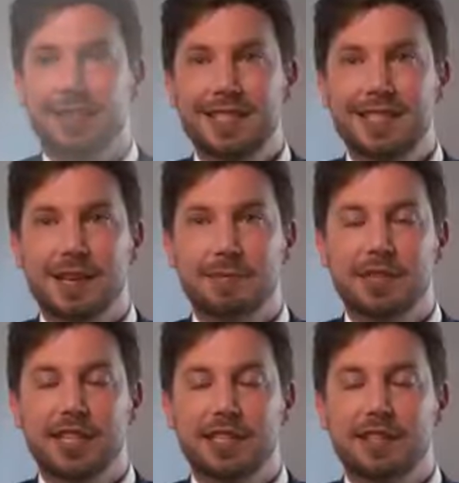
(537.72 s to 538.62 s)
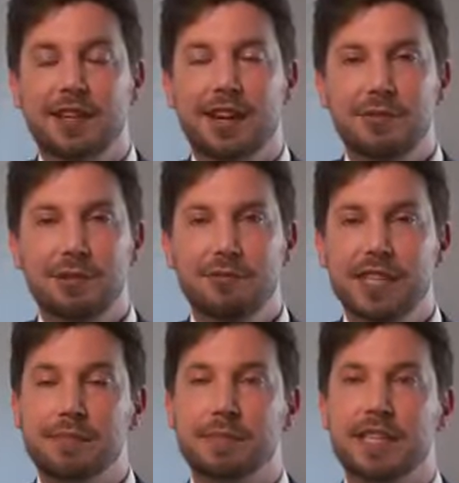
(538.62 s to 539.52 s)
In summary, I would
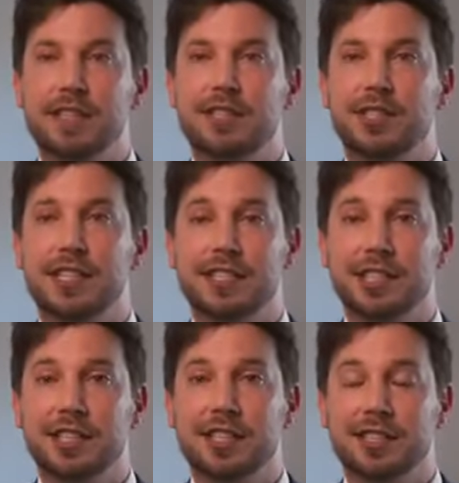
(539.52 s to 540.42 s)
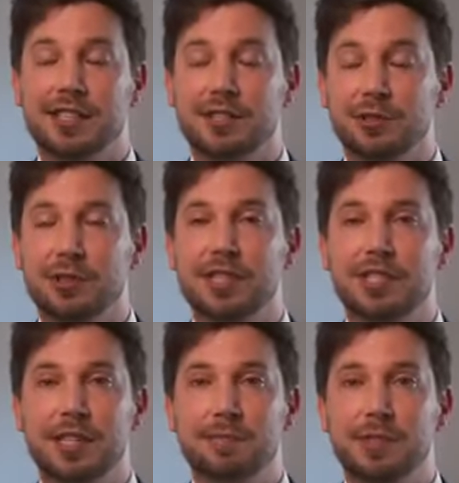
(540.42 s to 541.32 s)
recommend transitioning through the
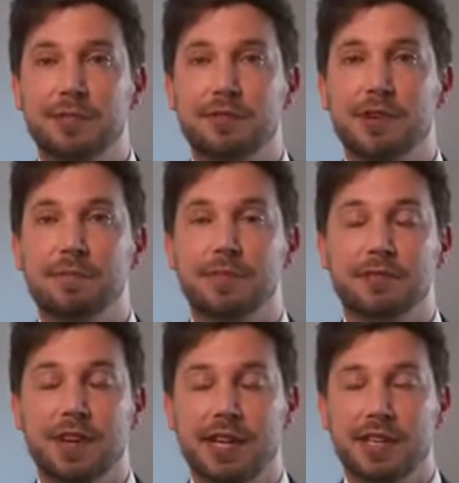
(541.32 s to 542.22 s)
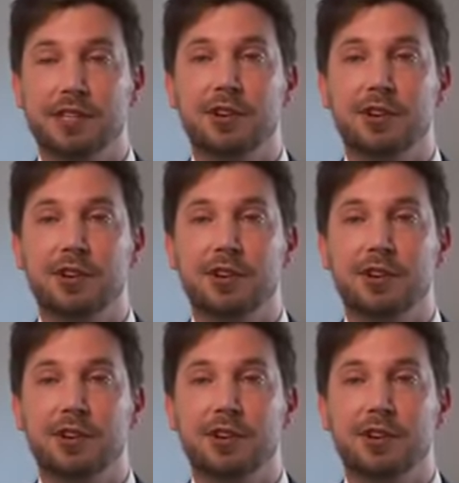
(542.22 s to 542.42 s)
steps from divide and